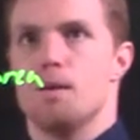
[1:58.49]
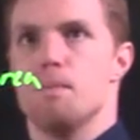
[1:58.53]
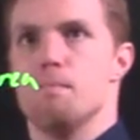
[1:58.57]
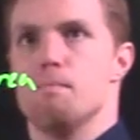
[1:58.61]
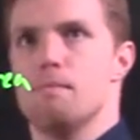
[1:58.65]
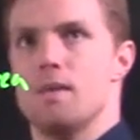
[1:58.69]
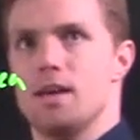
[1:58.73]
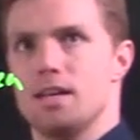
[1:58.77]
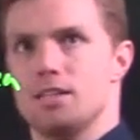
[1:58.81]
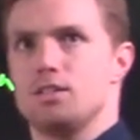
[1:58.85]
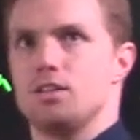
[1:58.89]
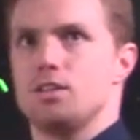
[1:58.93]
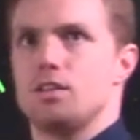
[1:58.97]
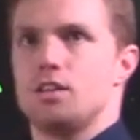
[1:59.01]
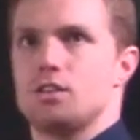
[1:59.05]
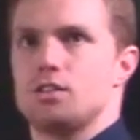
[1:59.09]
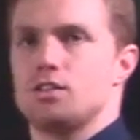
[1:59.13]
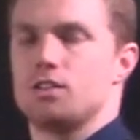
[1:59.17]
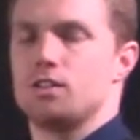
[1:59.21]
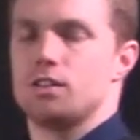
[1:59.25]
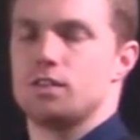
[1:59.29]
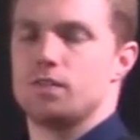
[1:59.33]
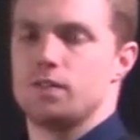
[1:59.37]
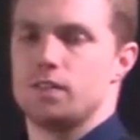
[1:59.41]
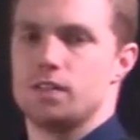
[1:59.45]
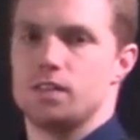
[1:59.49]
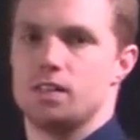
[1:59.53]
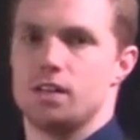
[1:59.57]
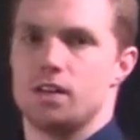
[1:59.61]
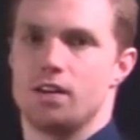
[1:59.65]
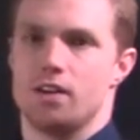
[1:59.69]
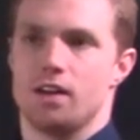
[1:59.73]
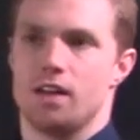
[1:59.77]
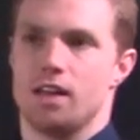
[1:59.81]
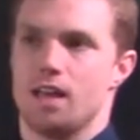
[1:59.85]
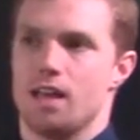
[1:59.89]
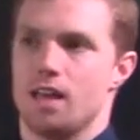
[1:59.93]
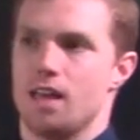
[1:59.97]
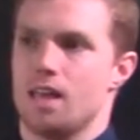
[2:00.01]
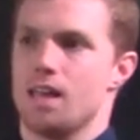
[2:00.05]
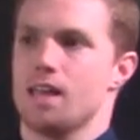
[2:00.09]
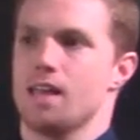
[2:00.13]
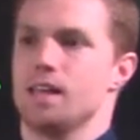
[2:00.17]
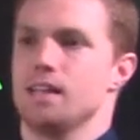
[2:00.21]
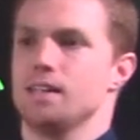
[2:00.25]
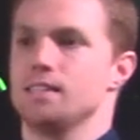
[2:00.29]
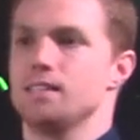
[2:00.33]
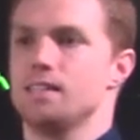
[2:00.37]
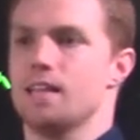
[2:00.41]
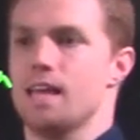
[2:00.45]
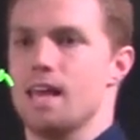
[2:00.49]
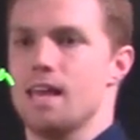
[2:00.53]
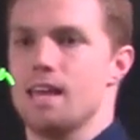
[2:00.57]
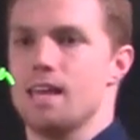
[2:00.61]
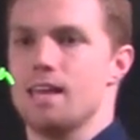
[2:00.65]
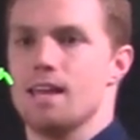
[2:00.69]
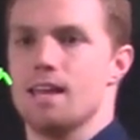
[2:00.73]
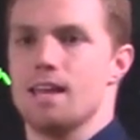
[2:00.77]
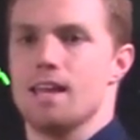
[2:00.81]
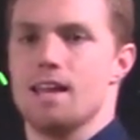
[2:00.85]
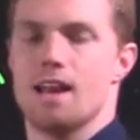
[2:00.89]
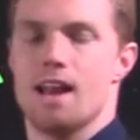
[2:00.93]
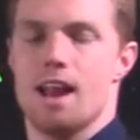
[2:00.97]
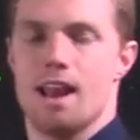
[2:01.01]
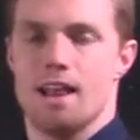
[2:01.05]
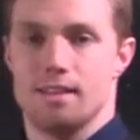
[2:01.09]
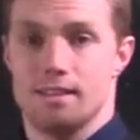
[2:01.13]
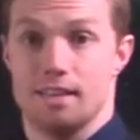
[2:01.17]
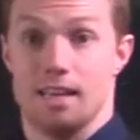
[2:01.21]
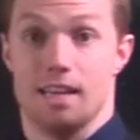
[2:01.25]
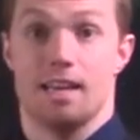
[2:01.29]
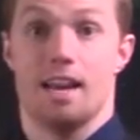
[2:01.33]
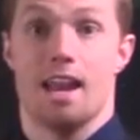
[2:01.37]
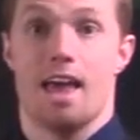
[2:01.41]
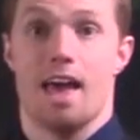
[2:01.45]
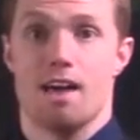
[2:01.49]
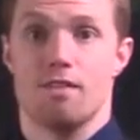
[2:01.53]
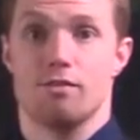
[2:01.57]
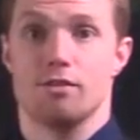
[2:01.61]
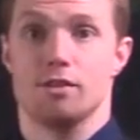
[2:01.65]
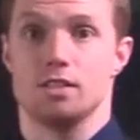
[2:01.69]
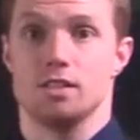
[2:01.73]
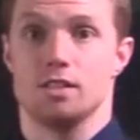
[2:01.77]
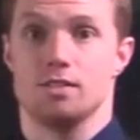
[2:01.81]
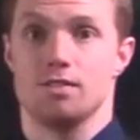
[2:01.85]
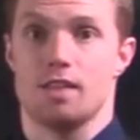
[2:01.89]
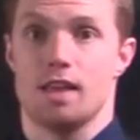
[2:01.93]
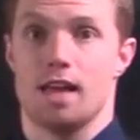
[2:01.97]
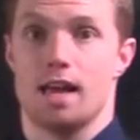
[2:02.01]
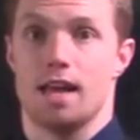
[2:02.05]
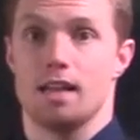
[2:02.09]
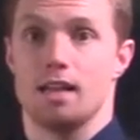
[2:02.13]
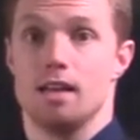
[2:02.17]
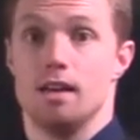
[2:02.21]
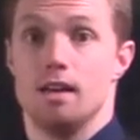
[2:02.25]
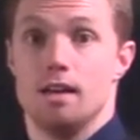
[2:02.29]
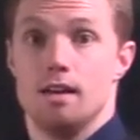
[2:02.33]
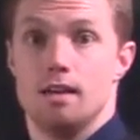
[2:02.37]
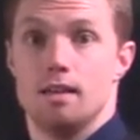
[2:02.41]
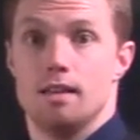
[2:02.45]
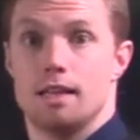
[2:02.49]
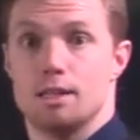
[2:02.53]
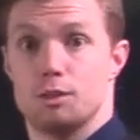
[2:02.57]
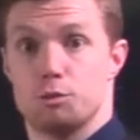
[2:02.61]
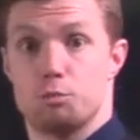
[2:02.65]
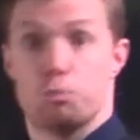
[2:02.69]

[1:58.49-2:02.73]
measure their surface area, and take an average of that. That's